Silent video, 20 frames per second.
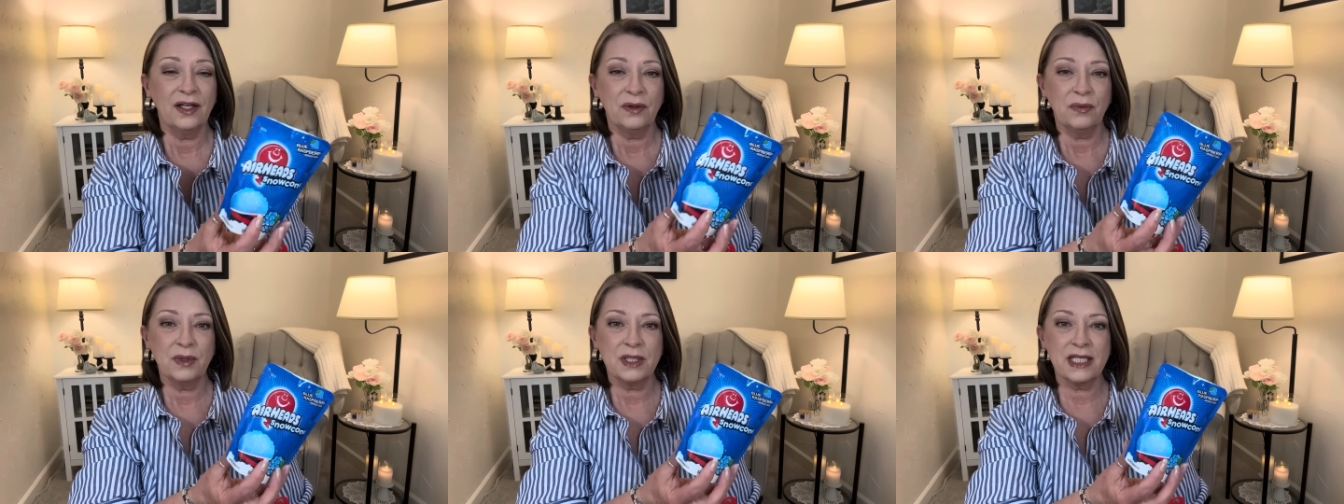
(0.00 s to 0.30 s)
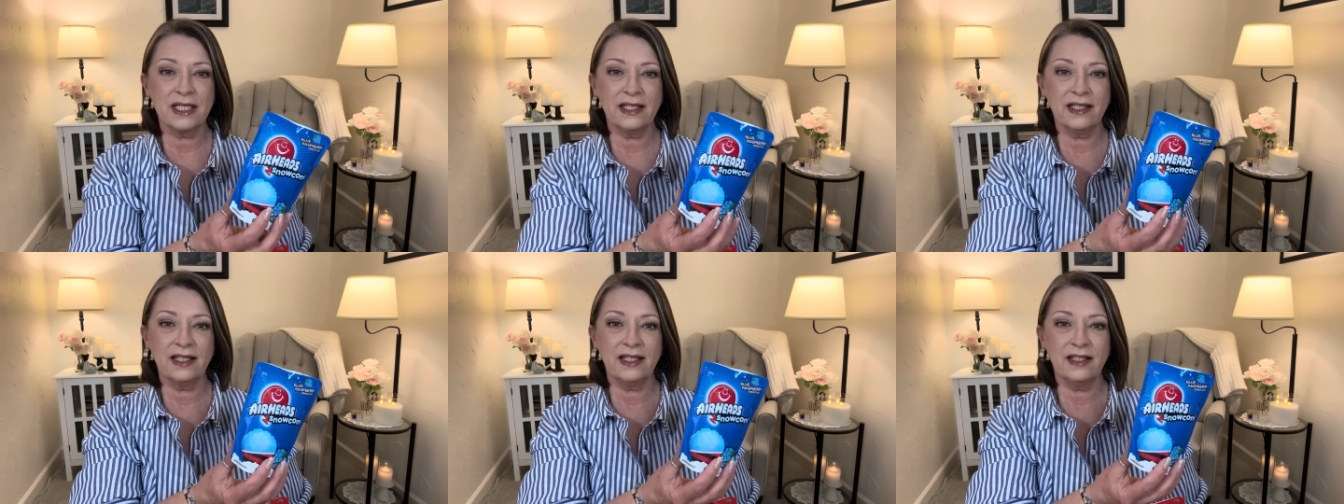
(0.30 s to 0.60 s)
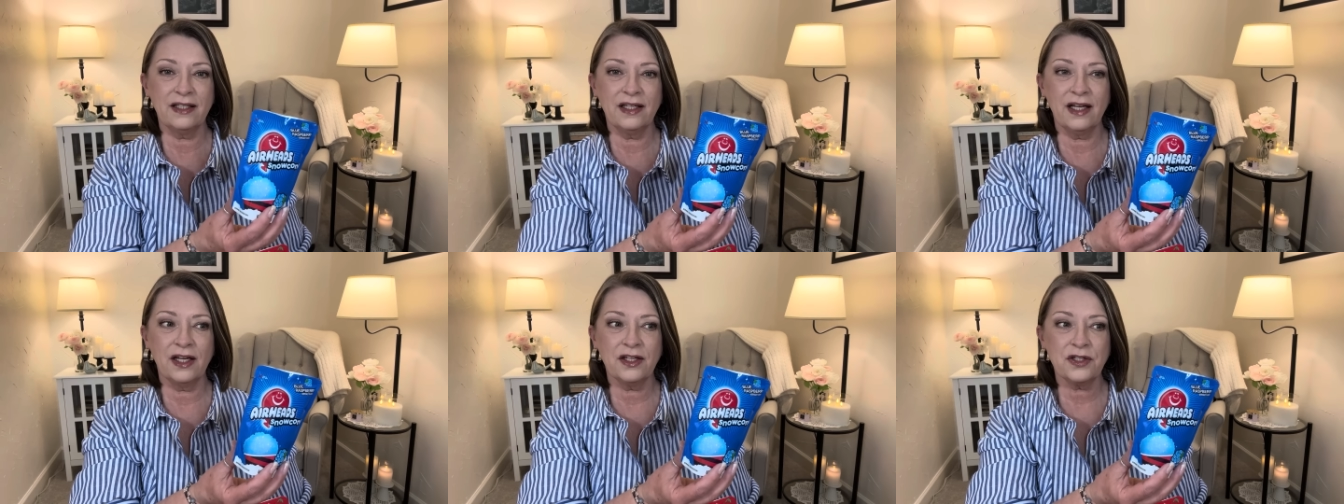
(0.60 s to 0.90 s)
Was it
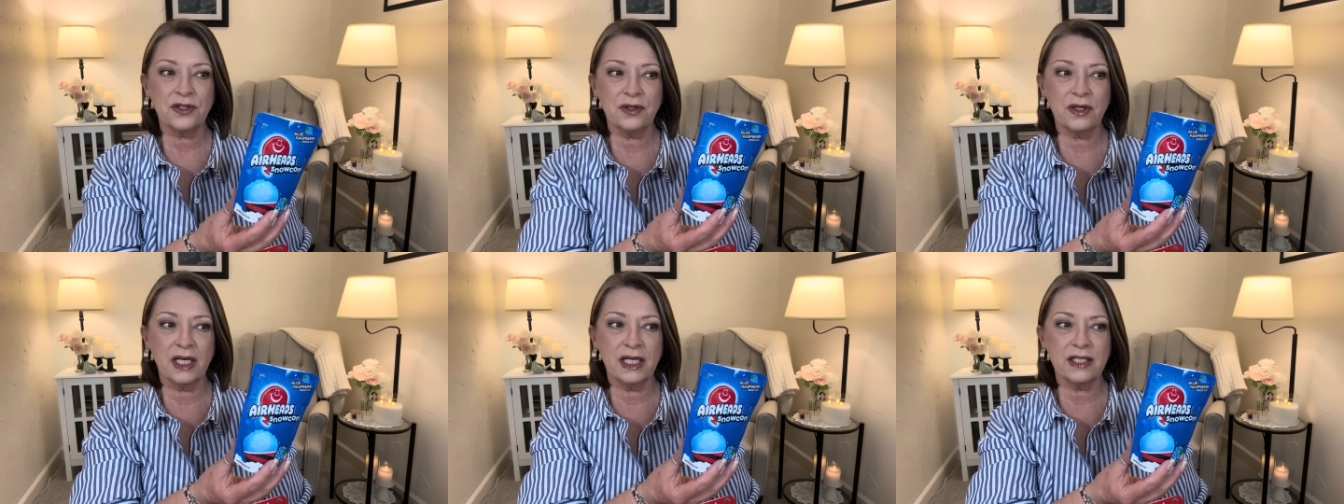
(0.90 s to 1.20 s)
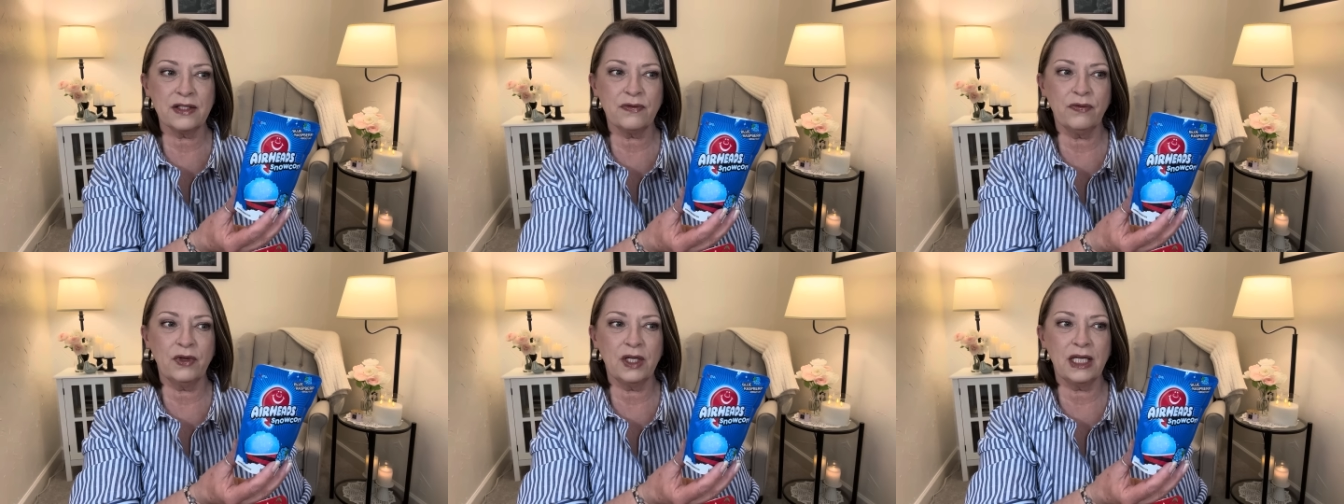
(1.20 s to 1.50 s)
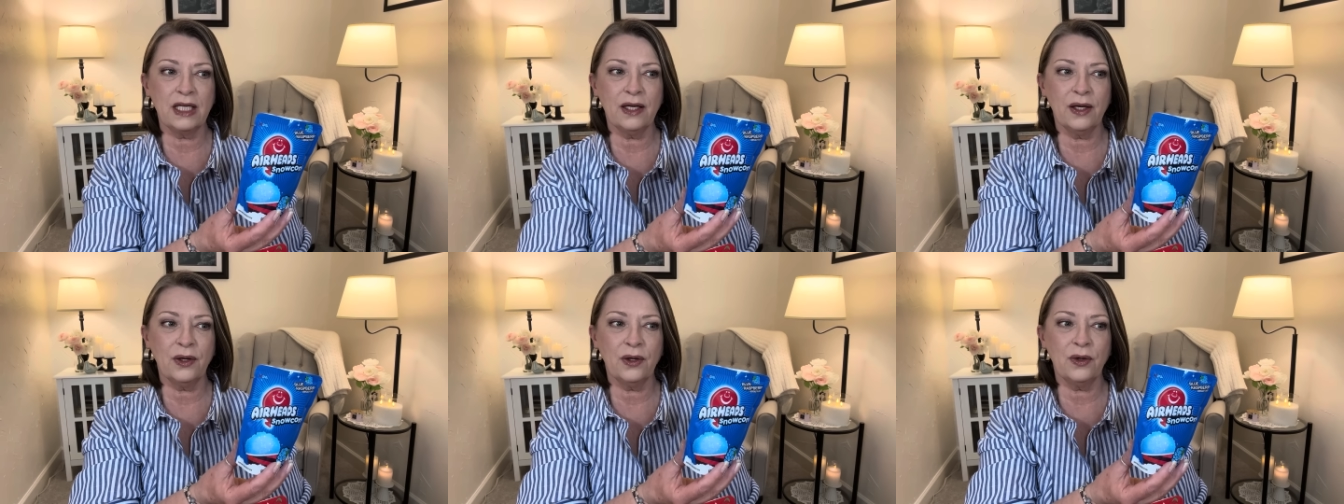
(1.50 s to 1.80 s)
in yesterday's
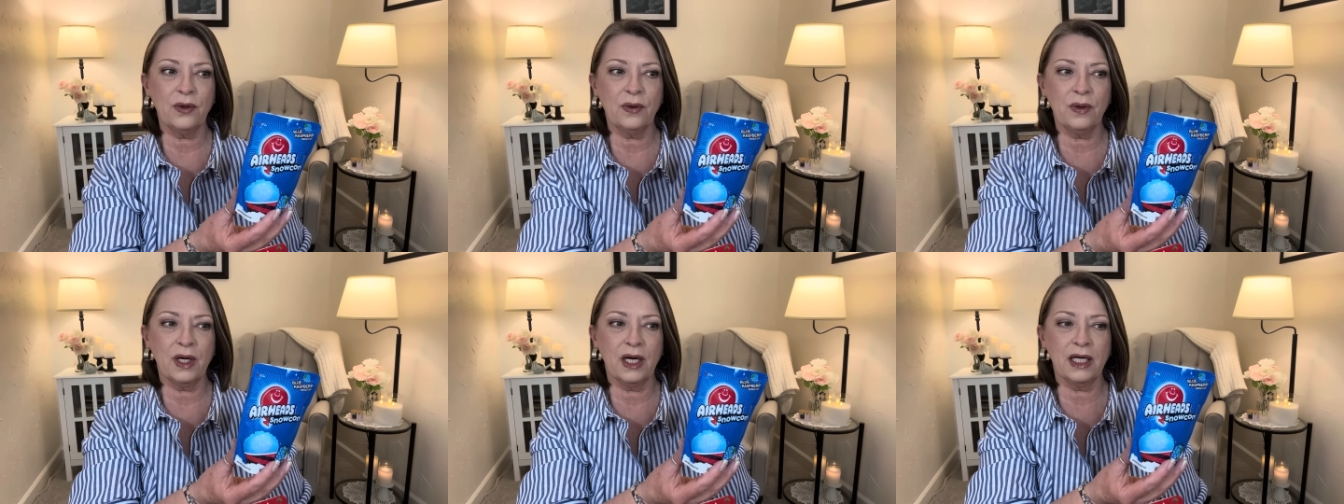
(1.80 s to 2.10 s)
video?